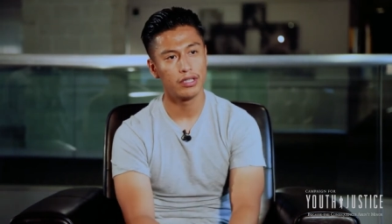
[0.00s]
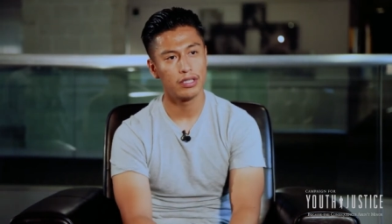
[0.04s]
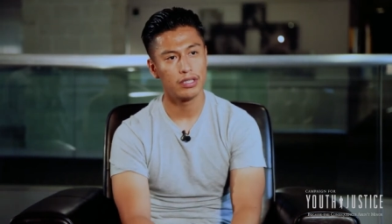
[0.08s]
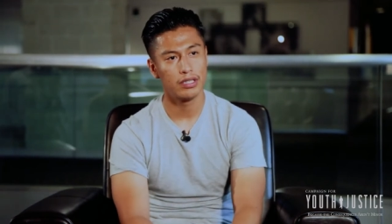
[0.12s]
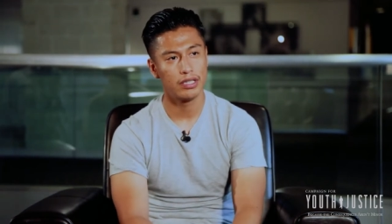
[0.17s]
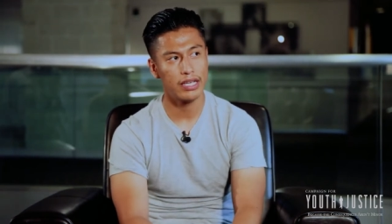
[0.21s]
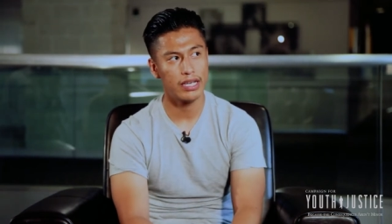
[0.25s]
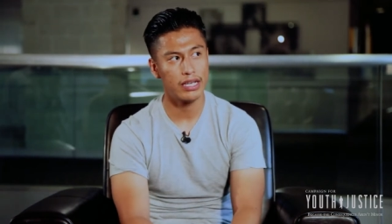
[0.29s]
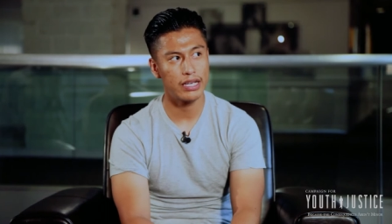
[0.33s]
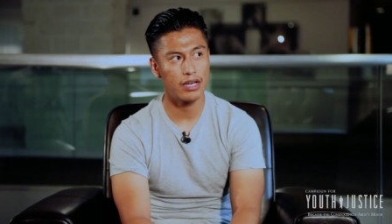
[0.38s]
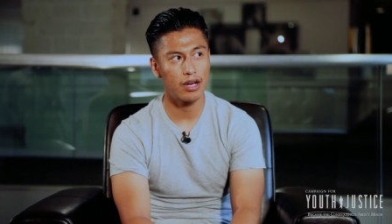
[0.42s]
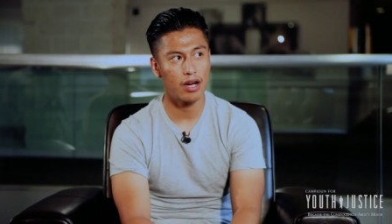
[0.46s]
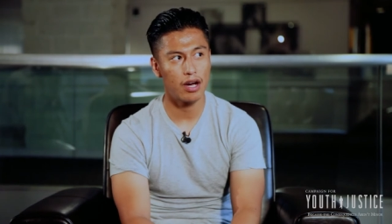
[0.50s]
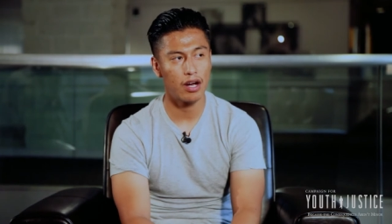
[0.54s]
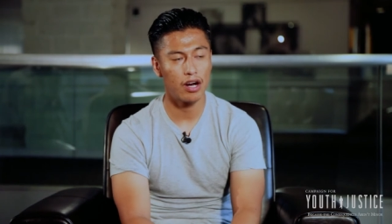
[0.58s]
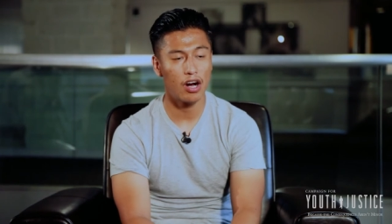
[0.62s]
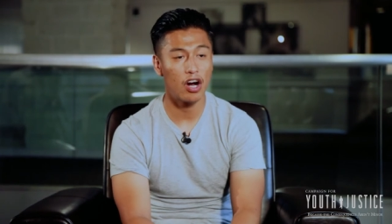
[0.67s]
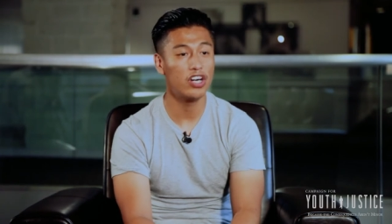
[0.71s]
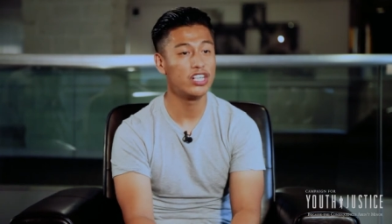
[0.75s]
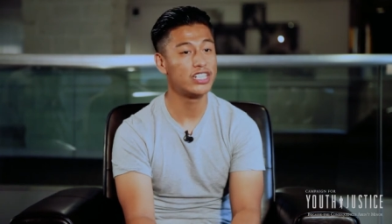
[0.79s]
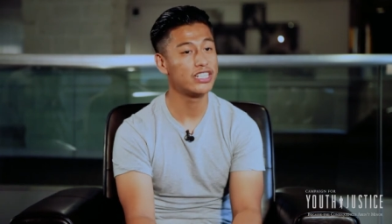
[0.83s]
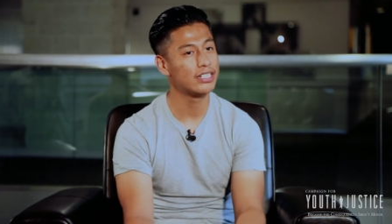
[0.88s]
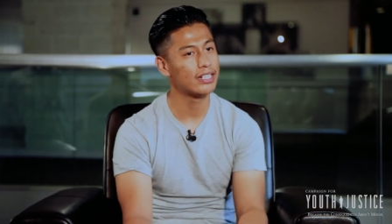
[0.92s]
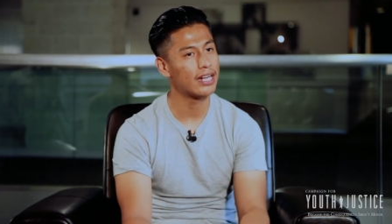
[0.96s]
they uh,
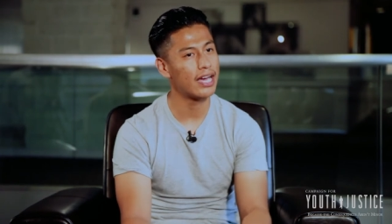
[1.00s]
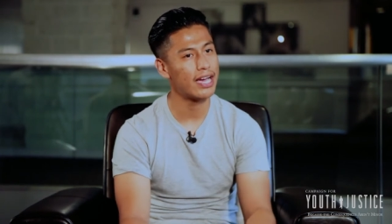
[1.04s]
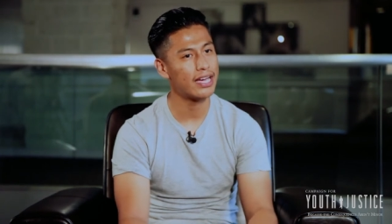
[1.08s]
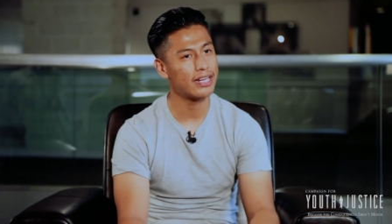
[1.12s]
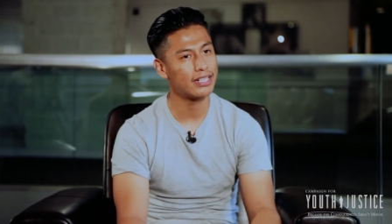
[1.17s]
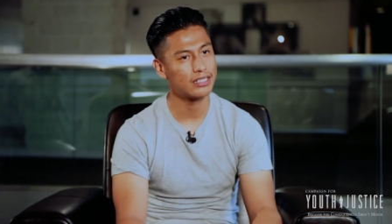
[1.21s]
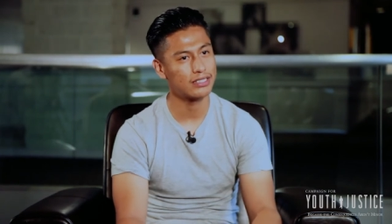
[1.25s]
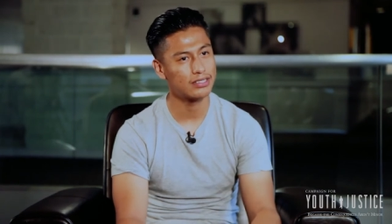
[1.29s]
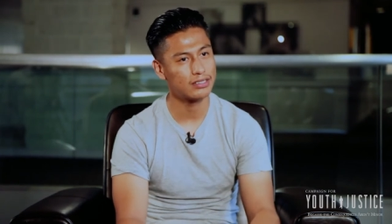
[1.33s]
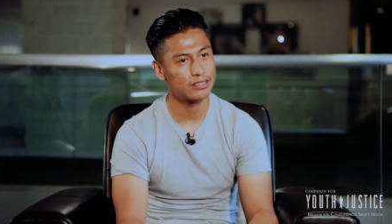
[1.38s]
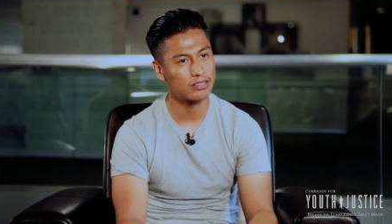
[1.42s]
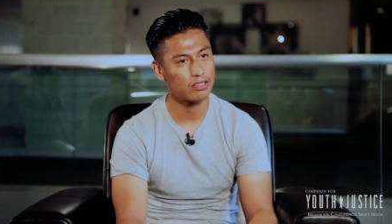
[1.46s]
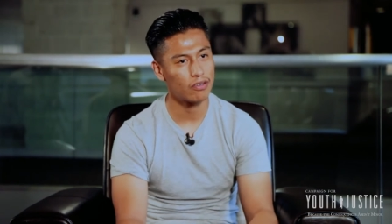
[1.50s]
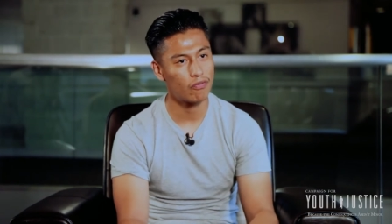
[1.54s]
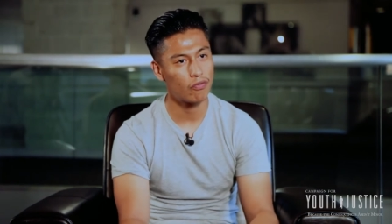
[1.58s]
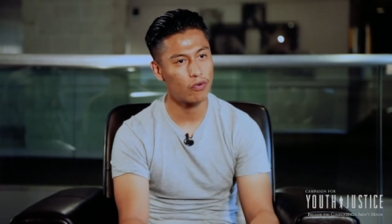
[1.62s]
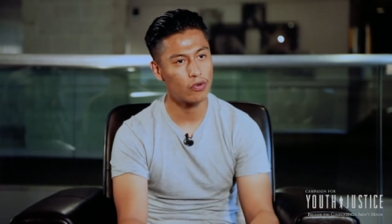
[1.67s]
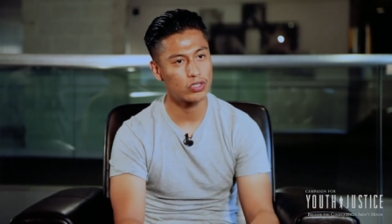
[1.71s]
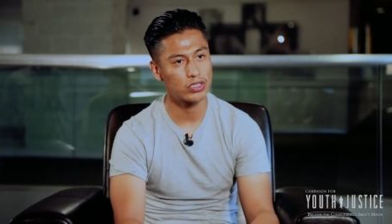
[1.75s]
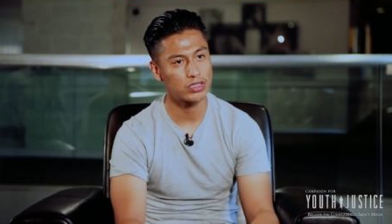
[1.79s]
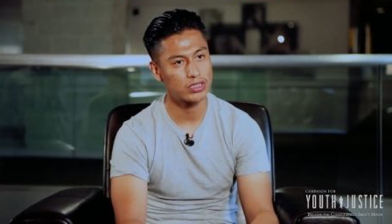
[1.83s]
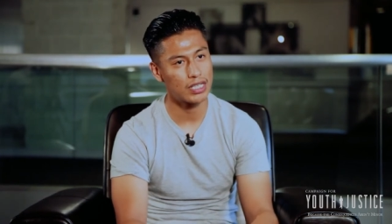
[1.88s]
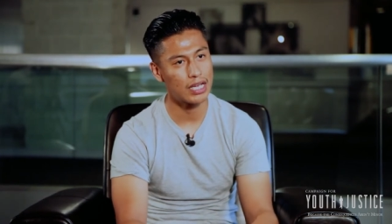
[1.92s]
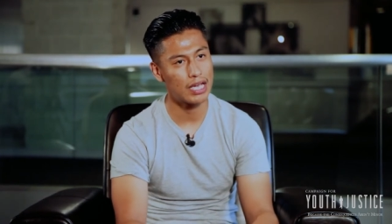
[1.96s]
are denied the
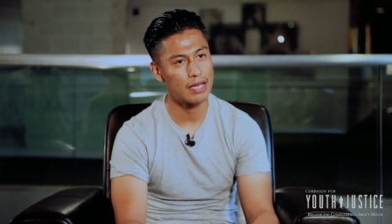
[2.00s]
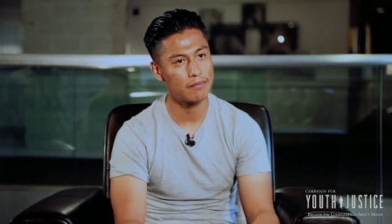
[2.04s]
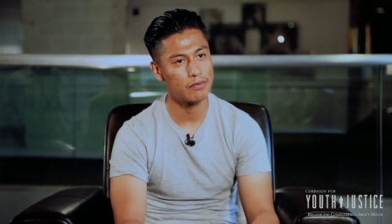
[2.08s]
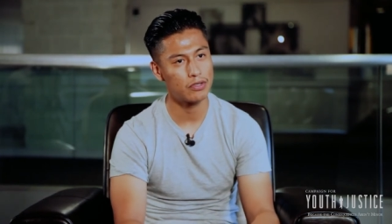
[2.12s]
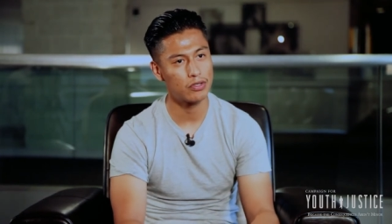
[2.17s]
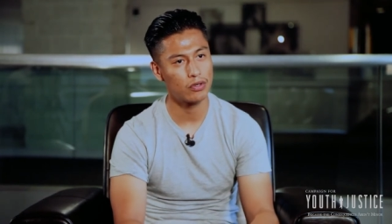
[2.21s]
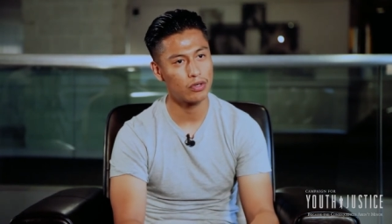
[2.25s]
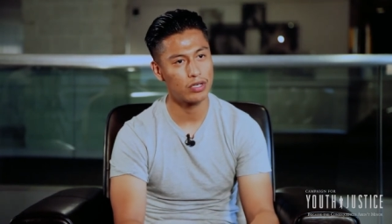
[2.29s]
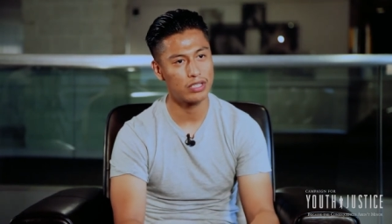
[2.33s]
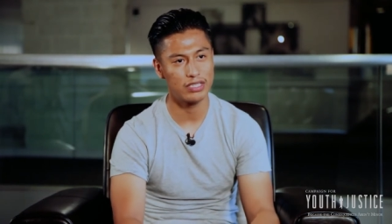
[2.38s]
first time, you know,